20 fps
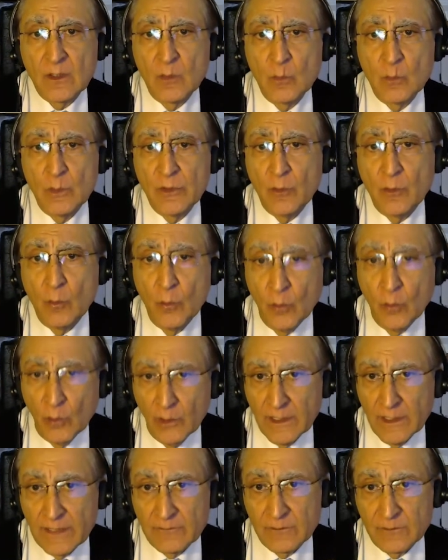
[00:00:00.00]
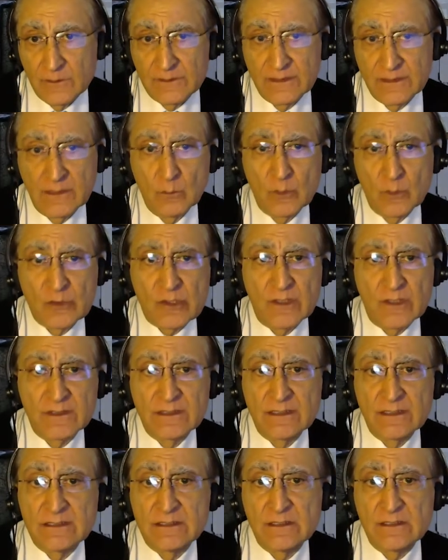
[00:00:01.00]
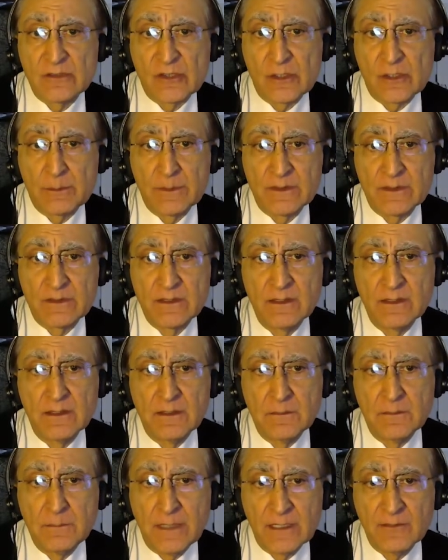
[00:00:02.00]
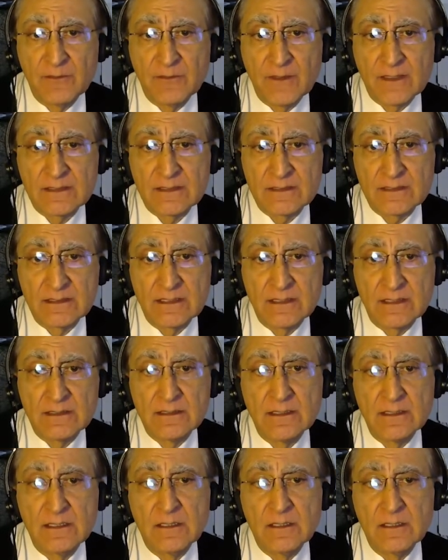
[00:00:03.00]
with all levels at which our citizenship is manifested.